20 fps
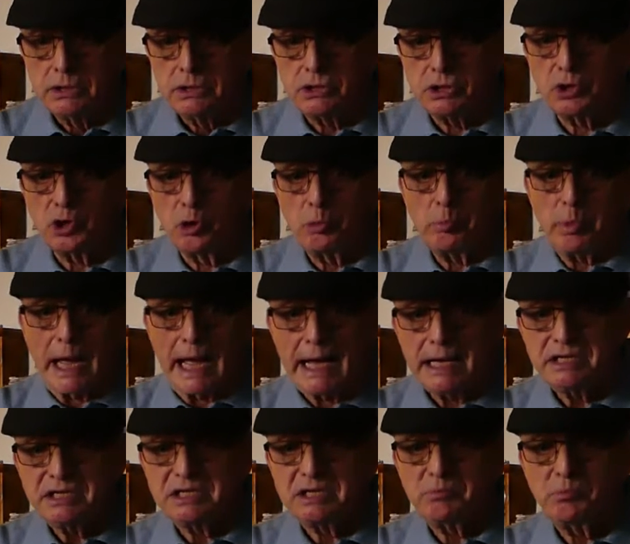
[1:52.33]
to go
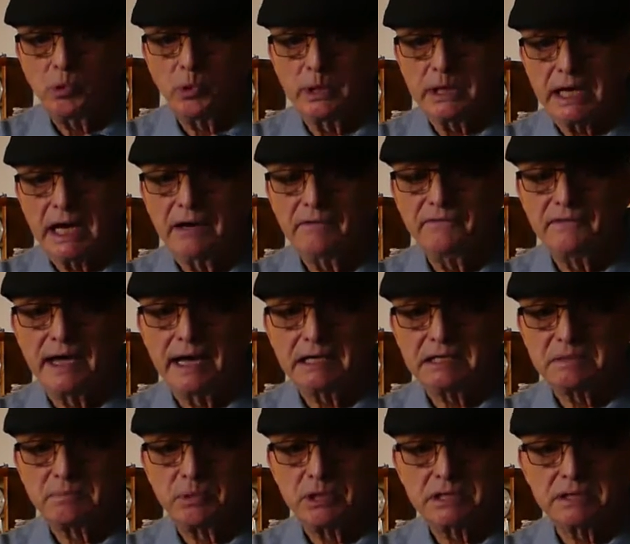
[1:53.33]
past the point of that
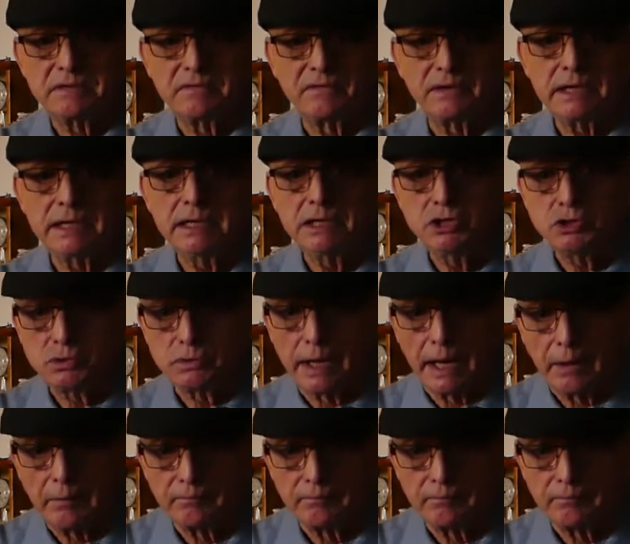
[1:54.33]
specific injury.